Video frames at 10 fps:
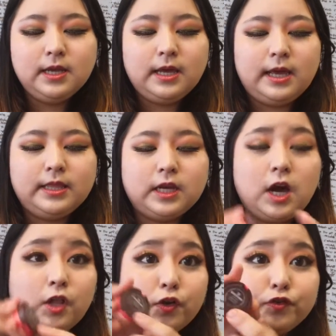in the
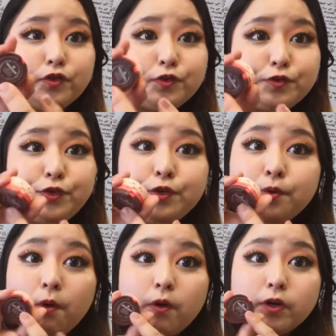color 02
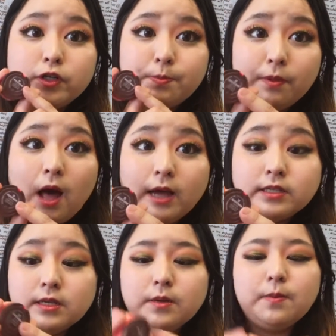Orange
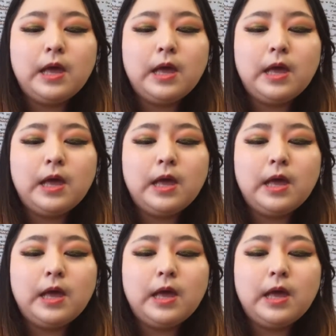Blossom.